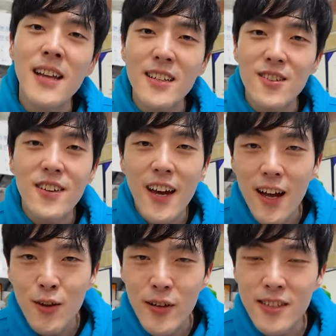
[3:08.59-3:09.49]
lots of
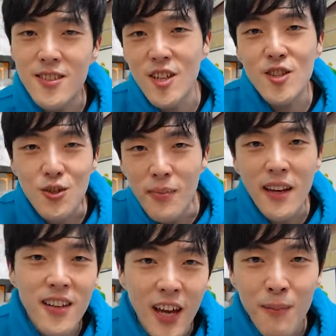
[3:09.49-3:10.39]
calories just to
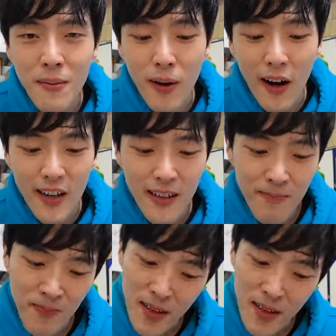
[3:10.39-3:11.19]
maintain my body.